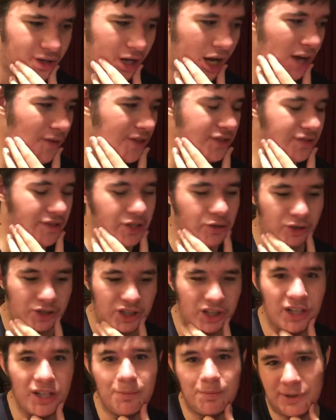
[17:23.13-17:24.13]
Obviously, you
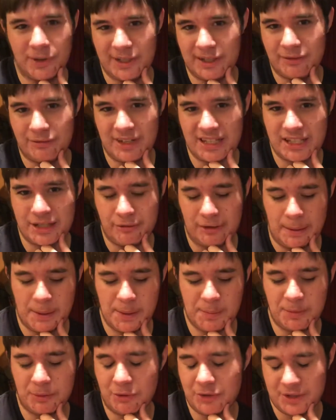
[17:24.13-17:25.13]
could put in Rescue
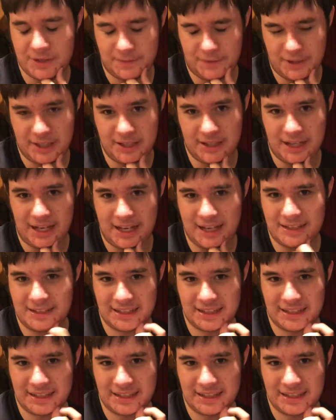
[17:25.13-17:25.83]
Rabbit, but where's the fun in that?